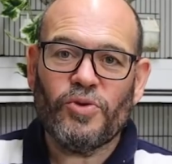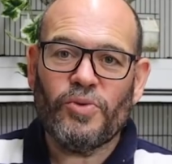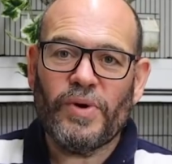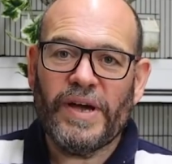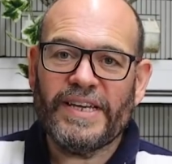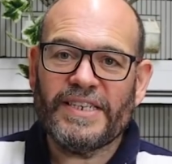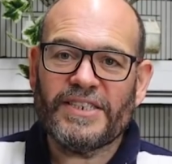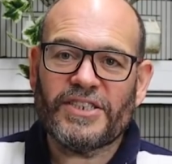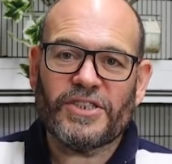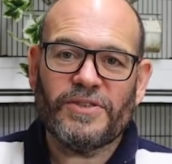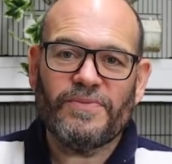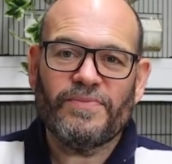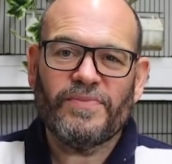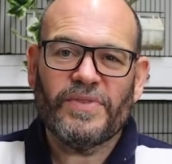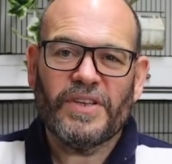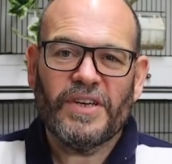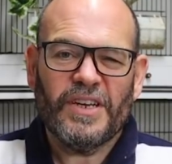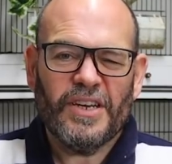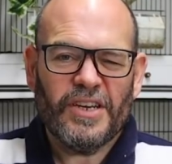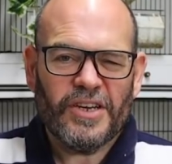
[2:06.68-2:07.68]
always,
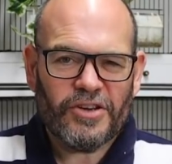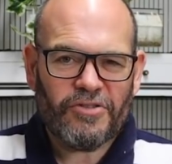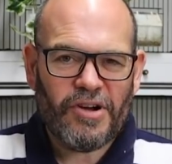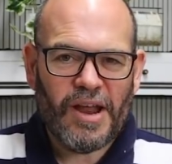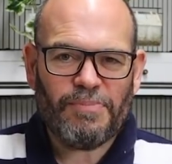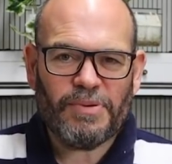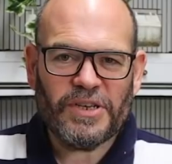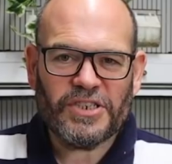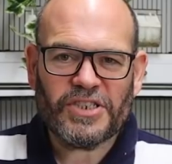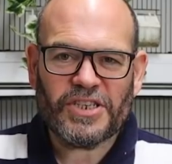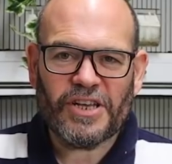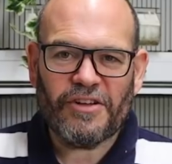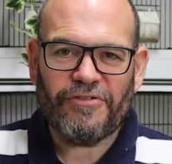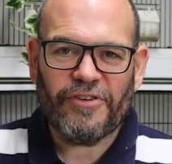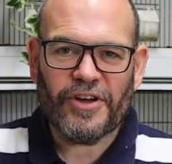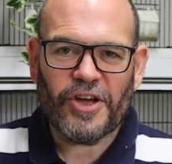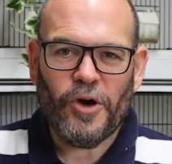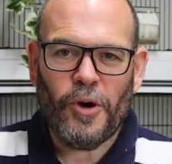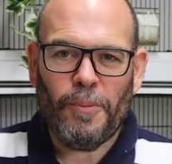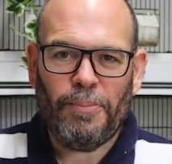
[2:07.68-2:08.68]
grab
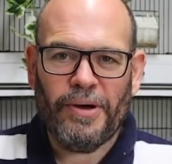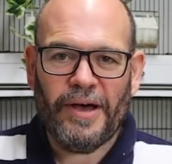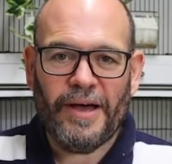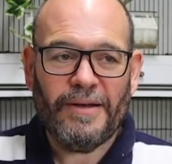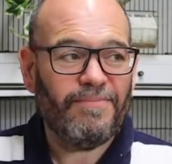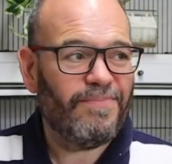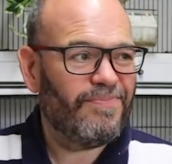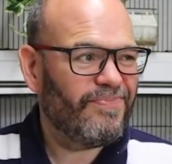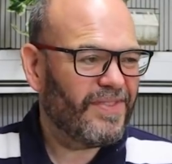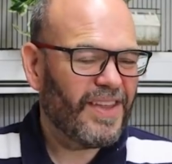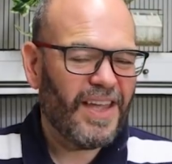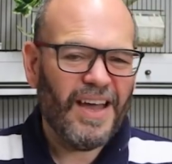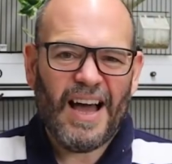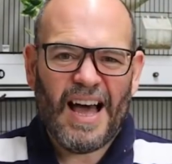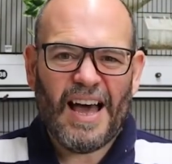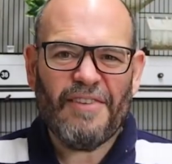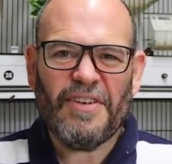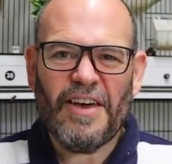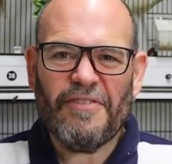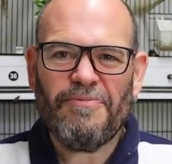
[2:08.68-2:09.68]
yourself a cuppa.
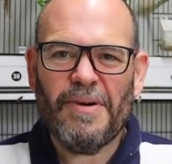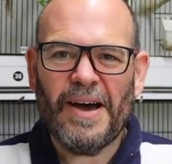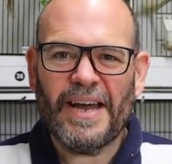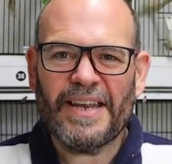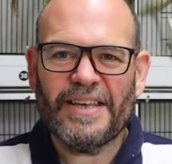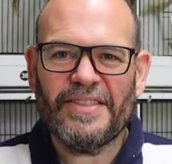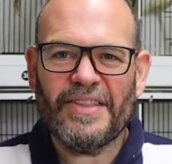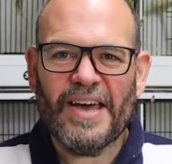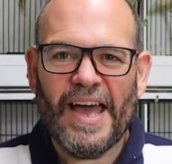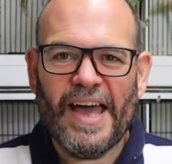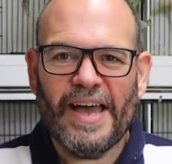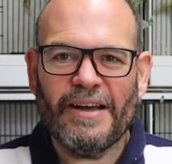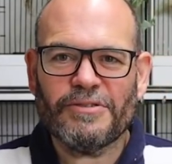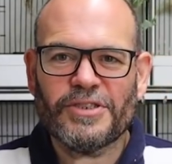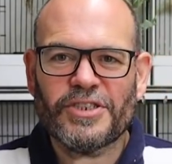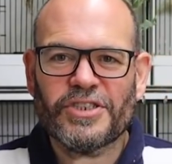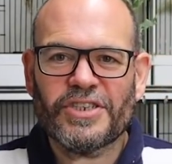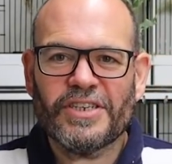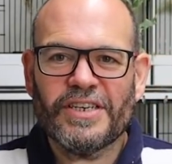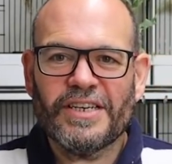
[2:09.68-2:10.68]
I've left mine in the
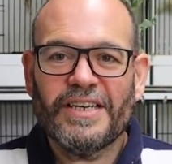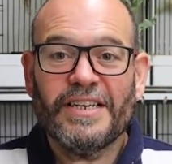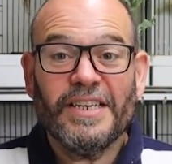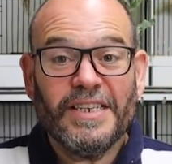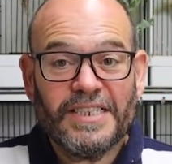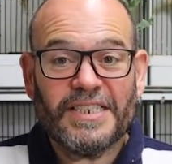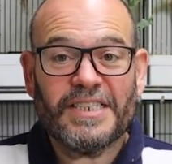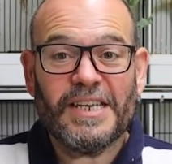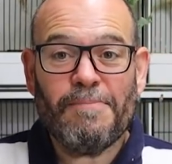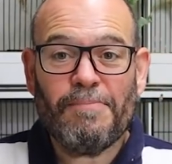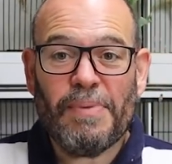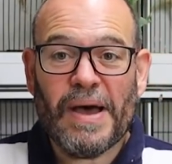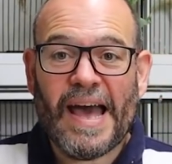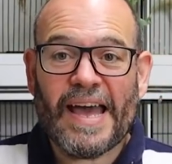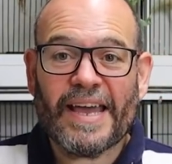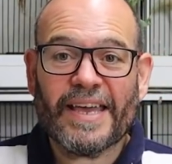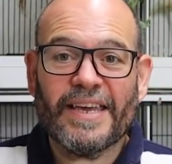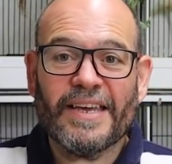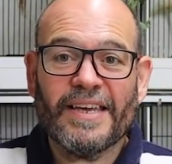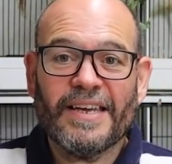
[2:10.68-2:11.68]
house. Sit
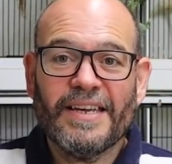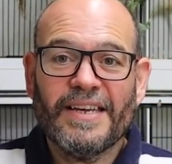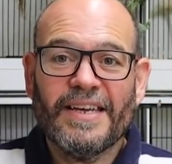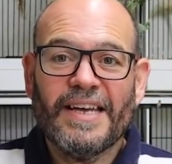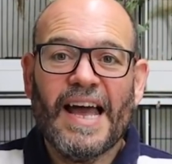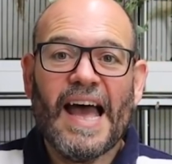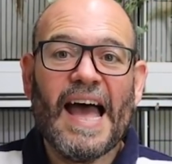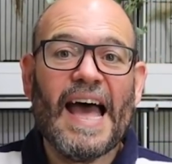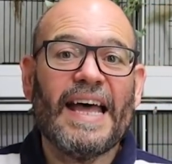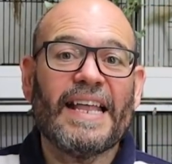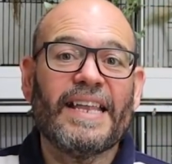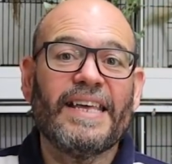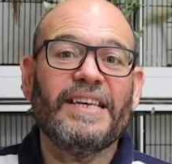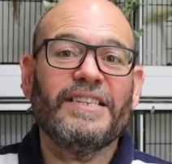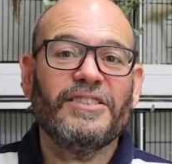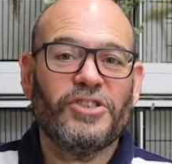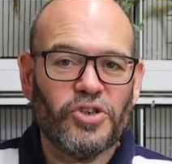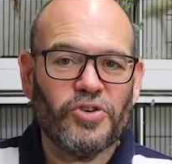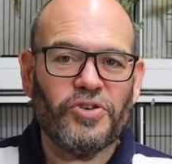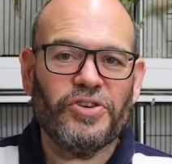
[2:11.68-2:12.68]
back and
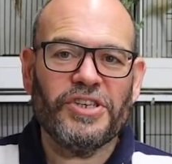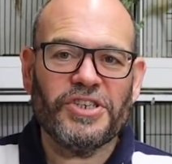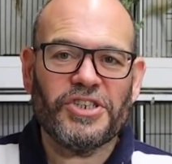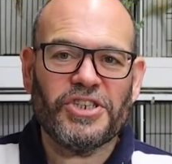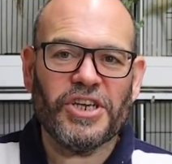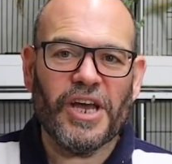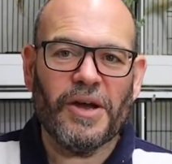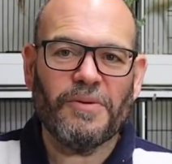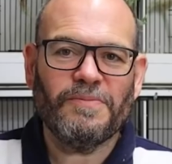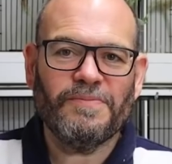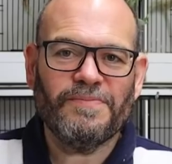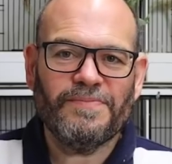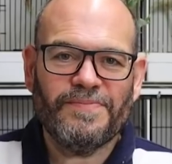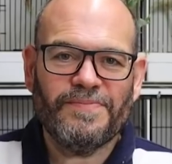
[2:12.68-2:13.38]
enjoy the show.